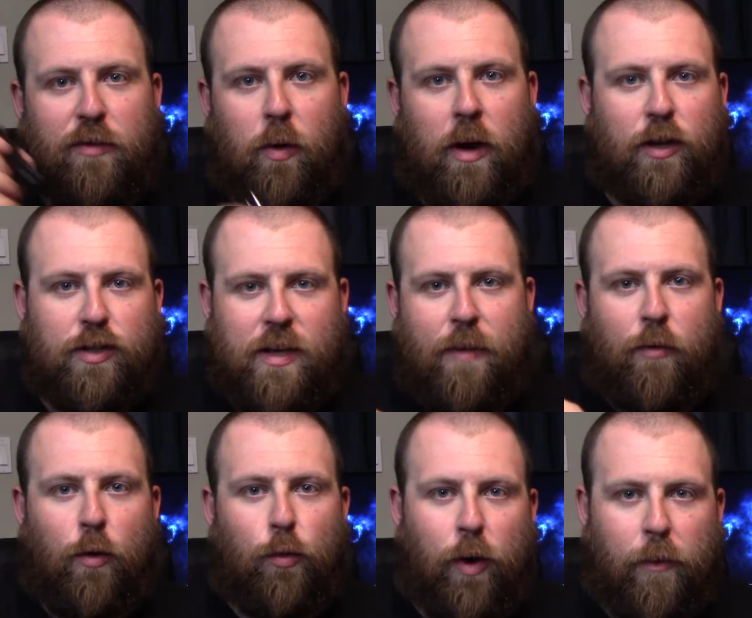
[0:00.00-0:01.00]
you want to just
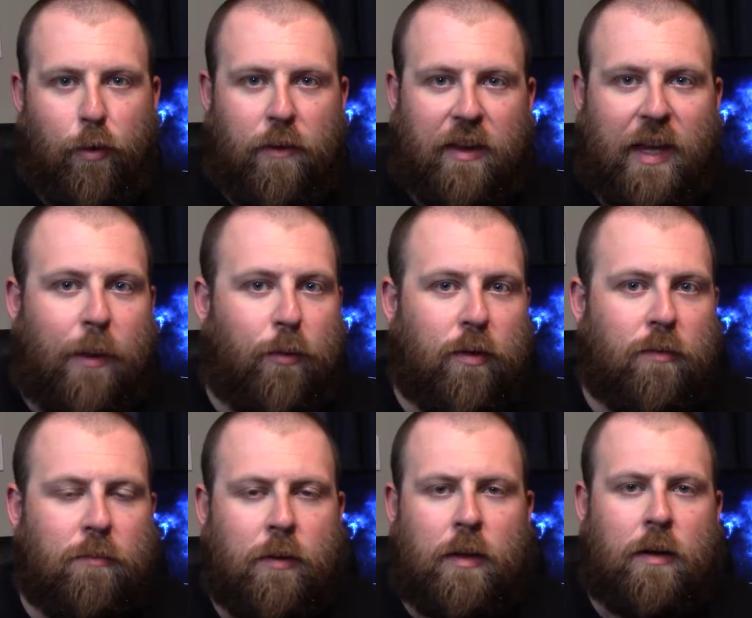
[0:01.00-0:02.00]
run the cable
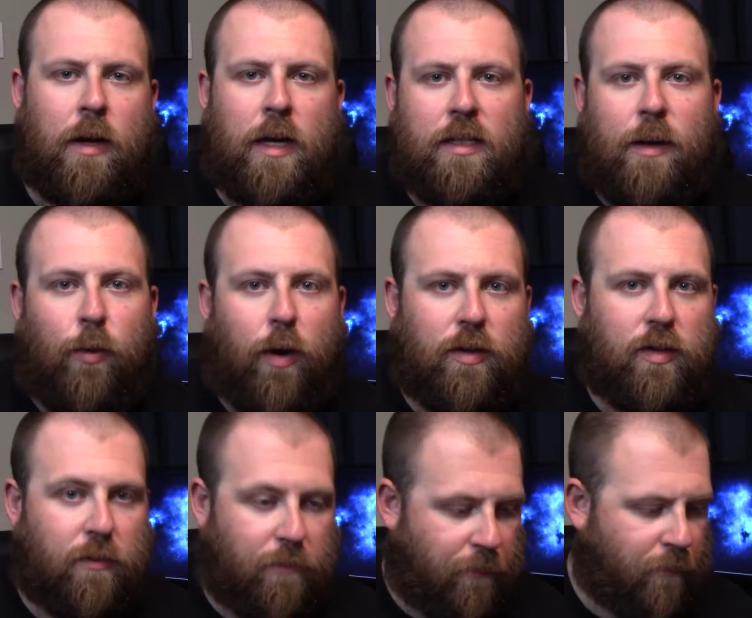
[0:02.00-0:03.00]
somewhere
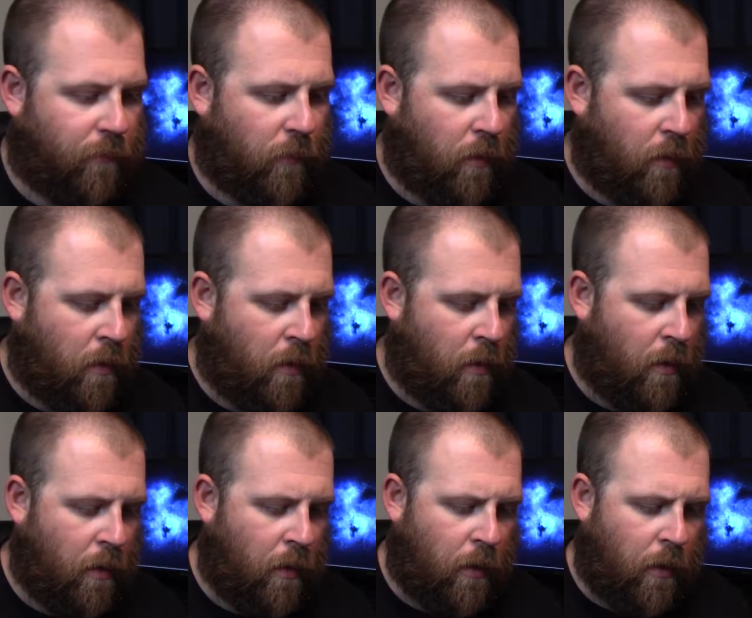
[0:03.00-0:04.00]
else.
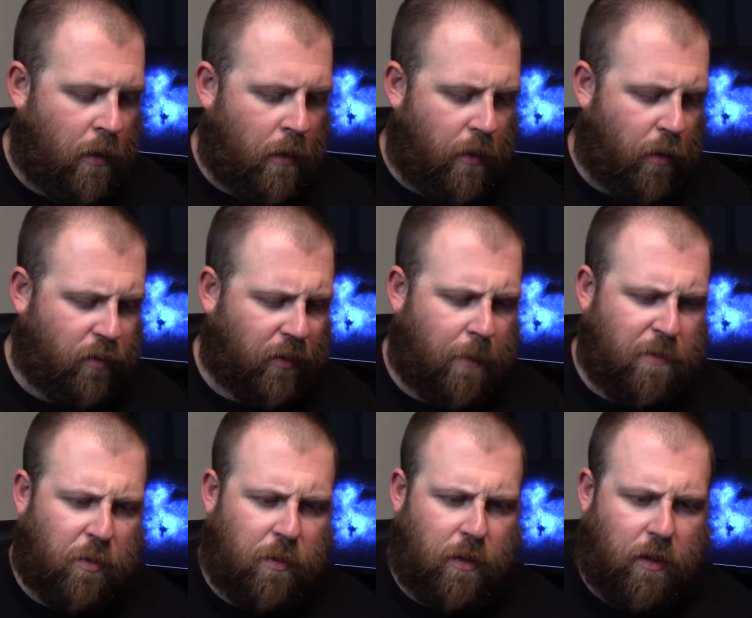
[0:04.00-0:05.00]
It also comes
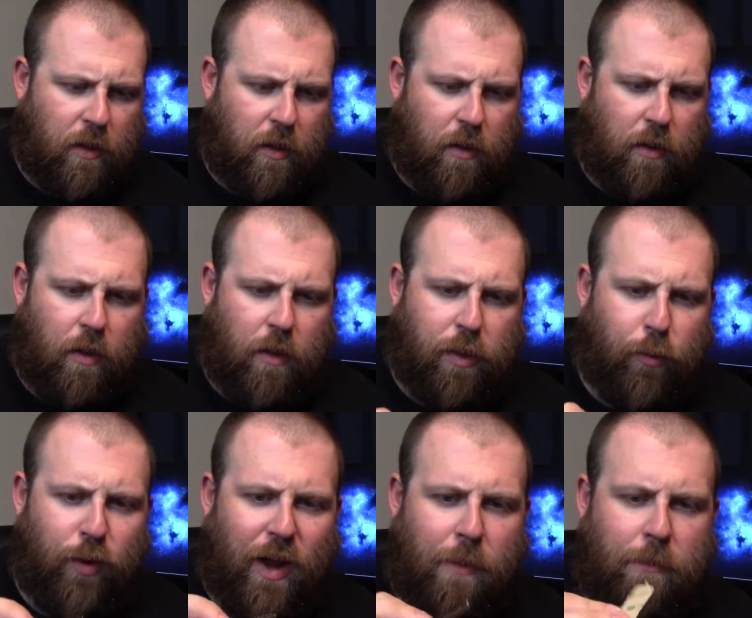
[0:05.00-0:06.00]
with a
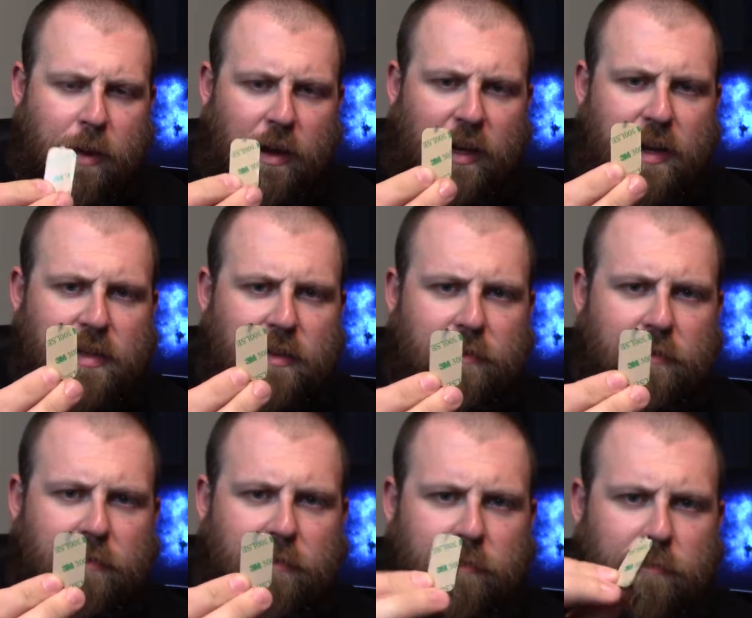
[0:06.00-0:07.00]
3M
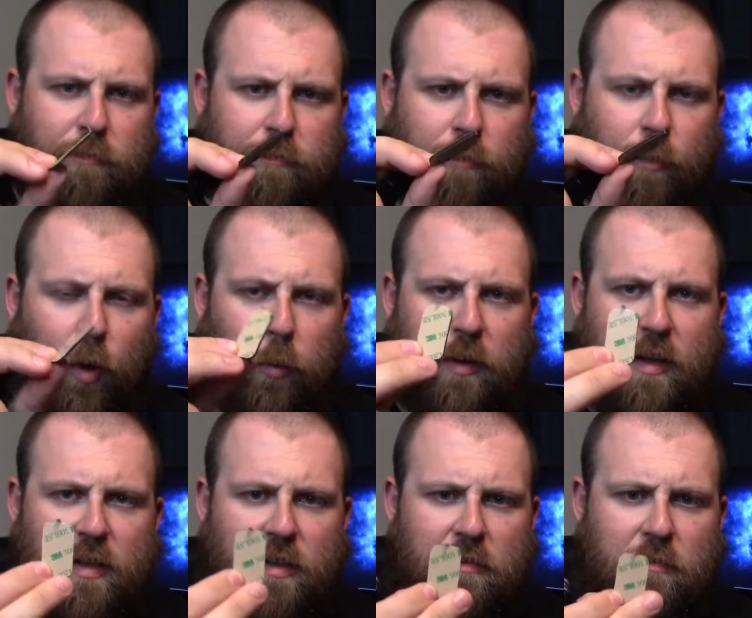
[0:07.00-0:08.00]
adhesive little
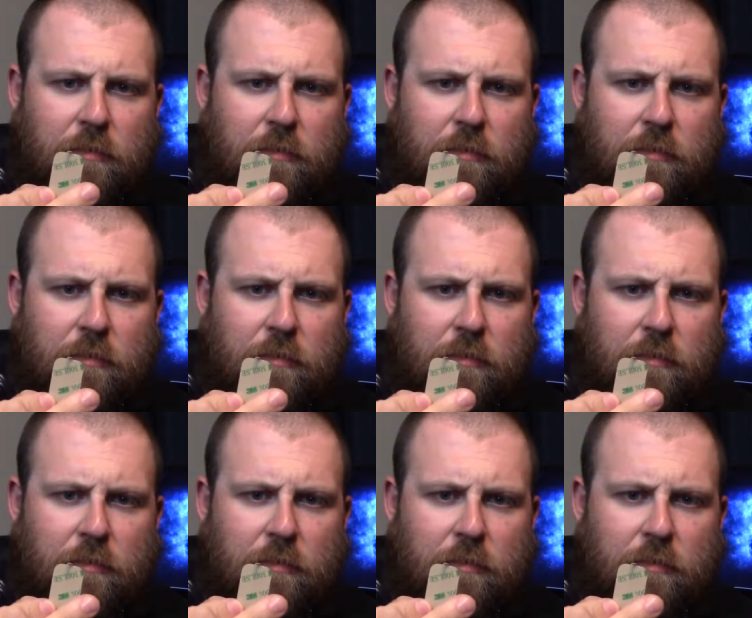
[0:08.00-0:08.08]
piece.